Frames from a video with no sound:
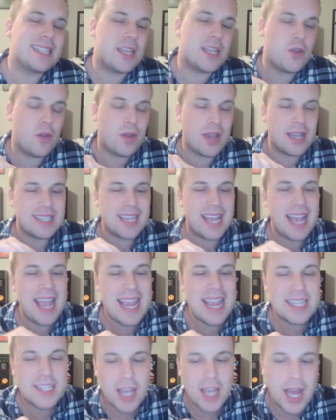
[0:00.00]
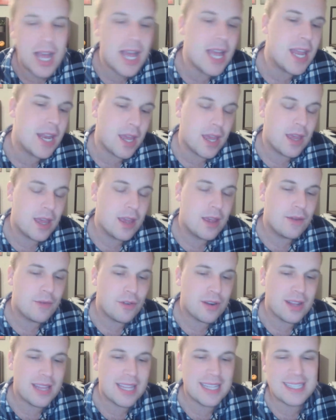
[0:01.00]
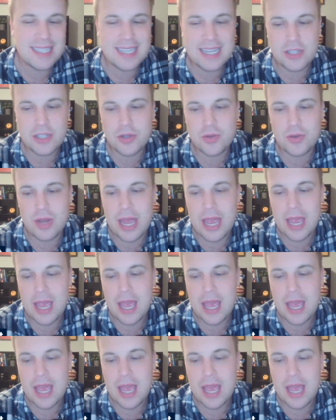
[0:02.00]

Thank you guys a ton for listening today.